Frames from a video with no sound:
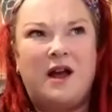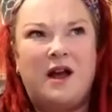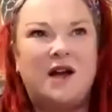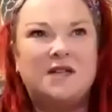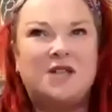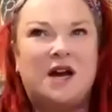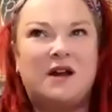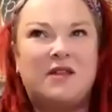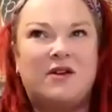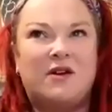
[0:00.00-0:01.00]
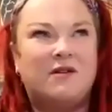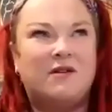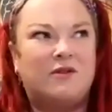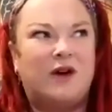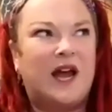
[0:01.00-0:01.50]
And Jack thought,
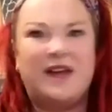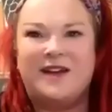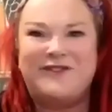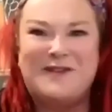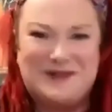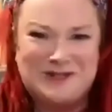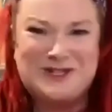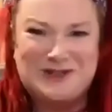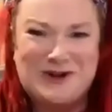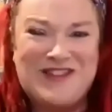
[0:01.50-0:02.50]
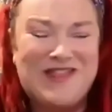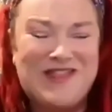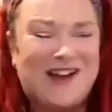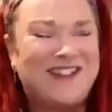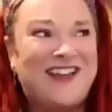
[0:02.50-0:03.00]
"Oh, have I been snoring
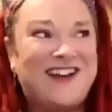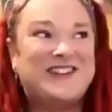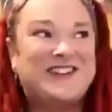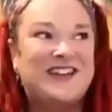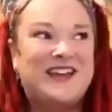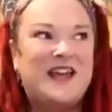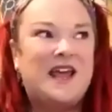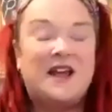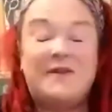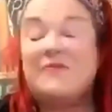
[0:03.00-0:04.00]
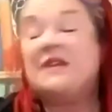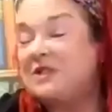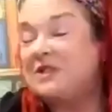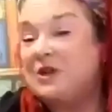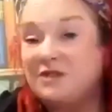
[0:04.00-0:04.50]
that loud? They
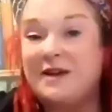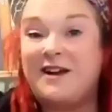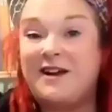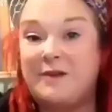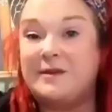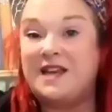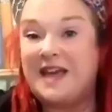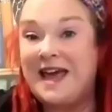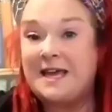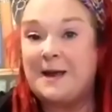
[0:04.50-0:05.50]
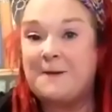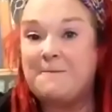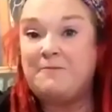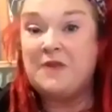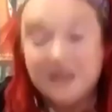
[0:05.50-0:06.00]
told me to come and get you.
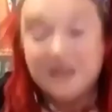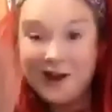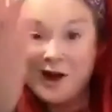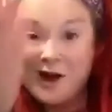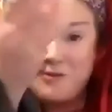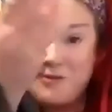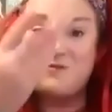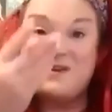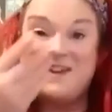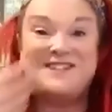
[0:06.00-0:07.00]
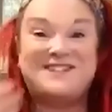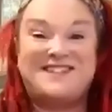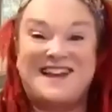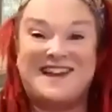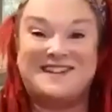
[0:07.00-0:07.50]
Come with me," she
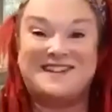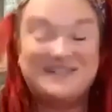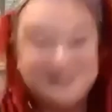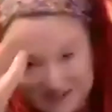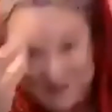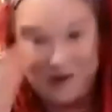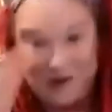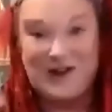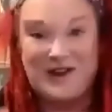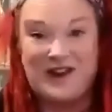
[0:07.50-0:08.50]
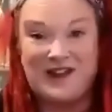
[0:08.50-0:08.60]
said. "Come on."